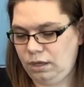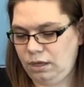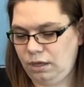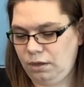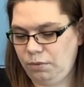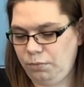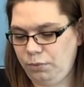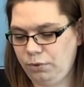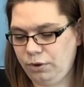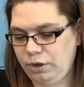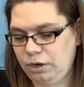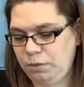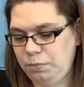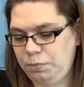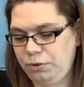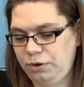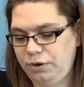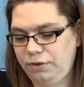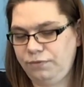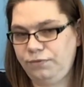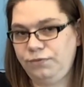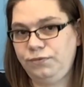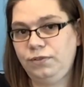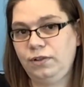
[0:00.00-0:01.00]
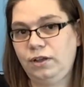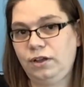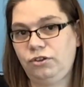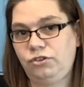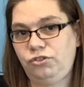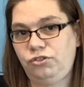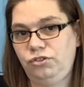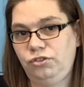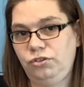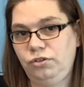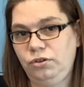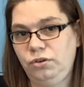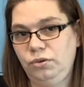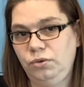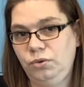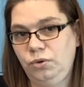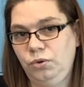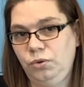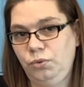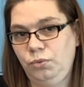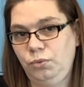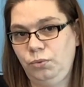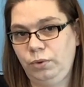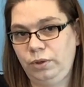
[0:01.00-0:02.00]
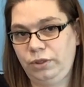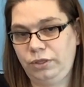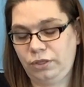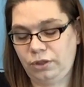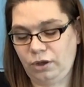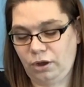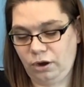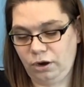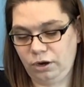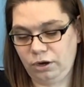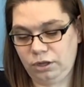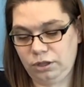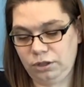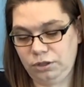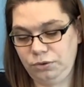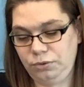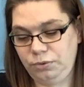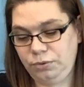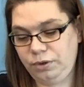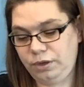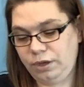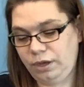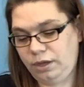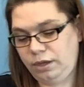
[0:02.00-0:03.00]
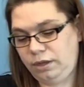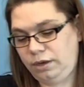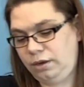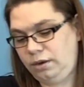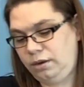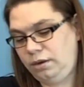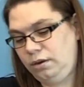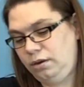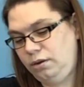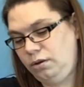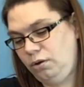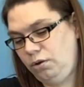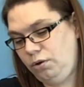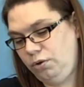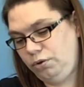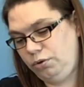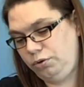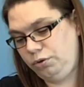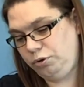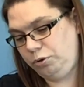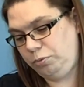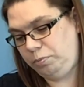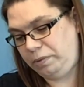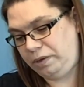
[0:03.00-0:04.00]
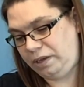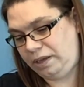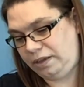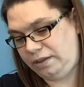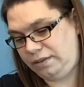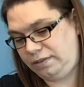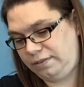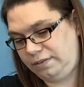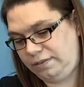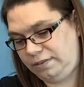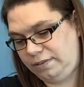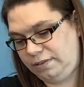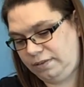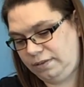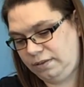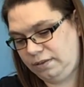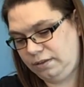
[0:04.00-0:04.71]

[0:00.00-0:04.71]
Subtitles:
And we're going to put it flush with our glue gun holder base.